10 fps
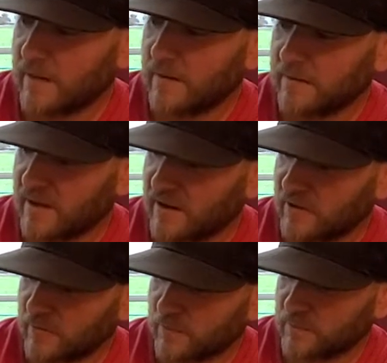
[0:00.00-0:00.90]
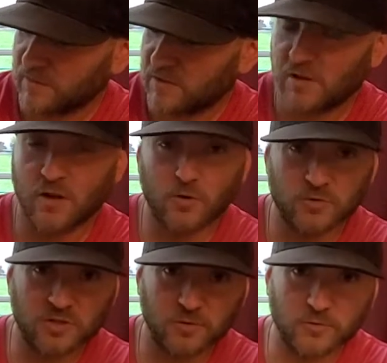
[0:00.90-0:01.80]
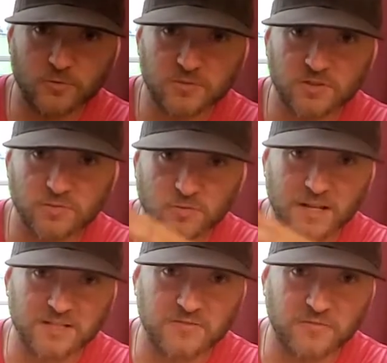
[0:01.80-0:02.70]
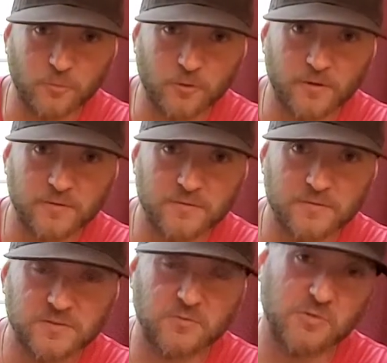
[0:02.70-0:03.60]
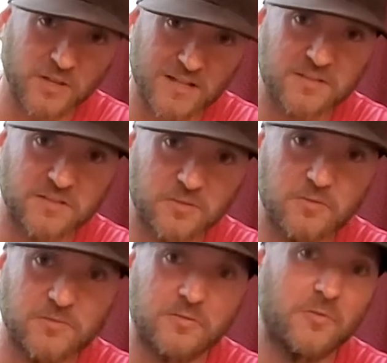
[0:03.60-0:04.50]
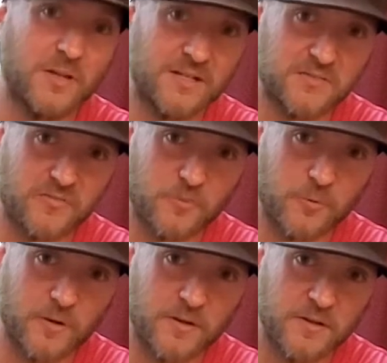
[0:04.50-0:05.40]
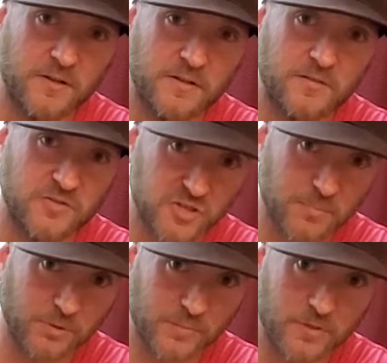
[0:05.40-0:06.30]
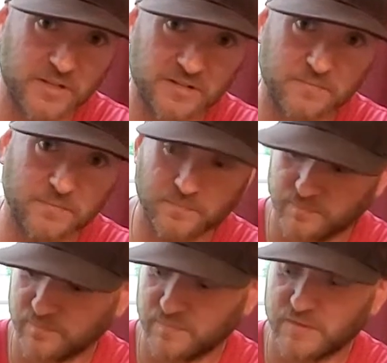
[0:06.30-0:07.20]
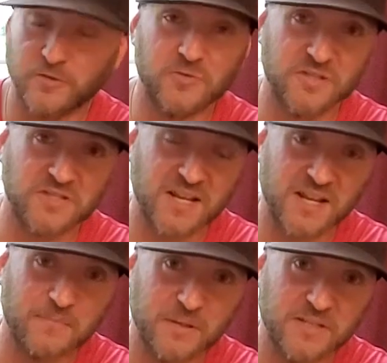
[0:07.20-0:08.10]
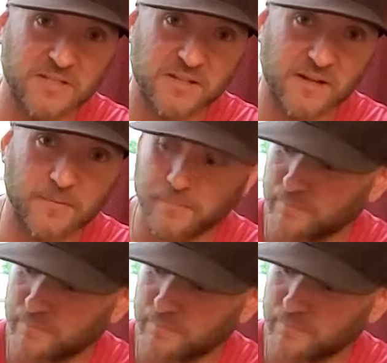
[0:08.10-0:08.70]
Now, 2002 to 2004, so 2002 to 2004 Jeep Liberty used the same BCM,